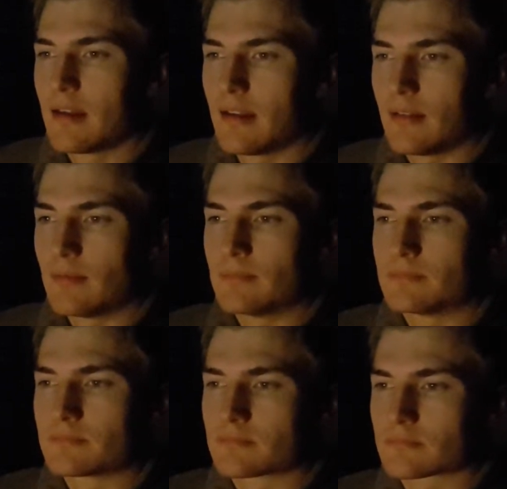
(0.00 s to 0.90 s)
I
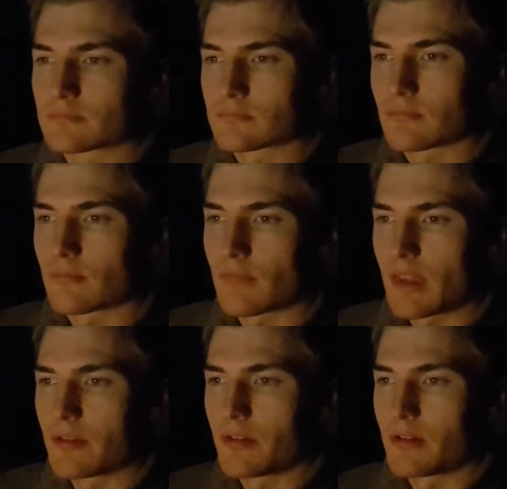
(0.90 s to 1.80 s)

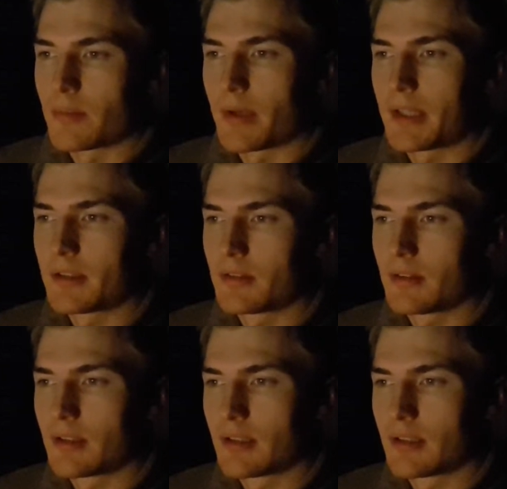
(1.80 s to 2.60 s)
was on the panel,